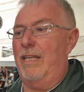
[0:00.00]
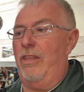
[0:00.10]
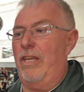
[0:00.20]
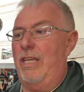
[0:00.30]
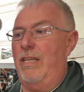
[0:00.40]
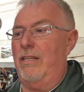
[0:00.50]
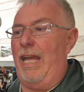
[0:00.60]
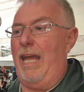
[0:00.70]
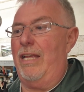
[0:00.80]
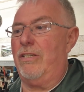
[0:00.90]
The
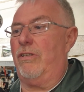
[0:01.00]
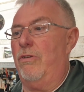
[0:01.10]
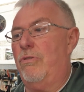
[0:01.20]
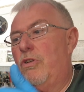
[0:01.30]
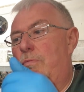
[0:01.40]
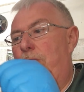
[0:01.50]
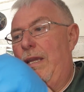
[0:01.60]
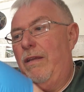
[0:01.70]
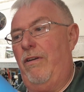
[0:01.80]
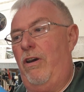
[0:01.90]
air screw should
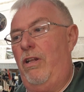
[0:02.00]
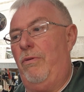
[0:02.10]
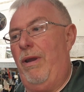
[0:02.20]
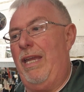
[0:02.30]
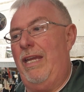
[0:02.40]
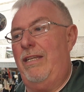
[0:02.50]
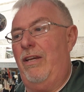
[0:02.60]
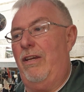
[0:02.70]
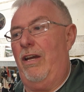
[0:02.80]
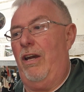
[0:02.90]
be all the way in
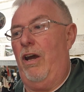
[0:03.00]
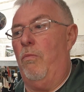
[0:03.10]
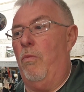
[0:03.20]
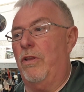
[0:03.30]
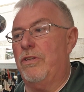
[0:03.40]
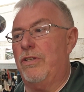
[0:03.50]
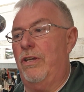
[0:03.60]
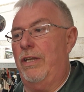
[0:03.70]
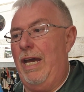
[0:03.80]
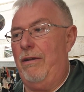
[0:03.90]
on one
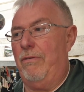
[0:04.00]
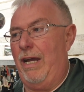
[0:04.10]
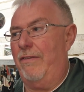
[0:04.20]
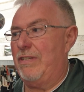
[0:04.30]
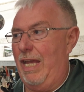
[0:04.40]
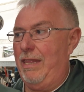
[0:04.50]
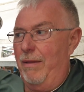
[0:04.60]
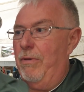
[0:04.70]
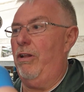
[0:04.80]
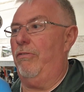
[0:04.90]
turn out. I've set
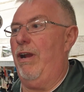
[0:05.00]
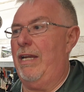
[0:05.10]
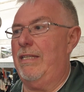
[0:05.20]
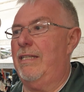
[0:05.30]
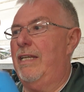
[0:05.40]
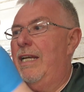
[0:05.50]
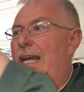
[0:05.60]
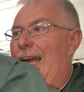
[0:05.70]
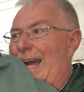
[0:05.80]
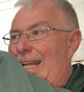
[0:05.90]
them all right.
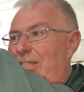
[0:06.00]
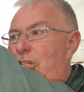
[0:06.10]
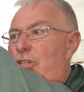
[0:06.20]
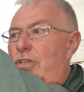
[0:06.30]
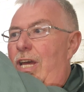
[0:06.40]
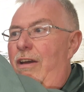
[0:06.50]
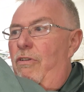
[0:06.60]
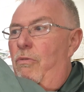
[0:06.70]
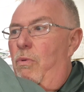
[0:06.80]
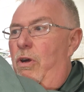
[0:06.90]
And you should have
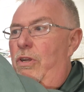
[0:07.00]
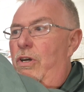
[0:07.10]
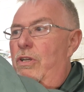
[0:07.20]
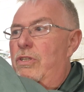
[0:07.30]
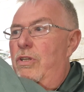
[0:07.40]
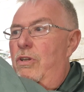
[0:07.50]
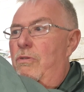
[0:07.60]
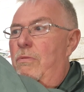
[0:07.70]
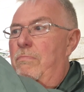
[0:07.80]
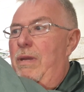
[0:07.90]
1 or
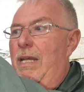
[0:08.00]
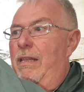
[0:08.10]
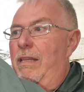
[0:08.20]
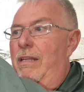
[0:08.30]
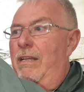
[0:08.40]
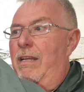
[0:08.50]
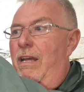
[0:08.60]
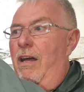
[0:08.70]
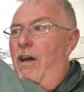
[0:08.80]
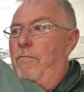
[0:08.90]
2 mil
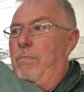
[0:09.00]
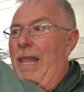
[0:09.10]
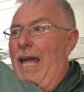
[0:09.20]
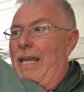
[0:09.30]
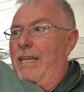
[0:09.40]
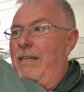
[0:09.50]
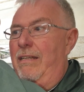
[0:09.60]
of play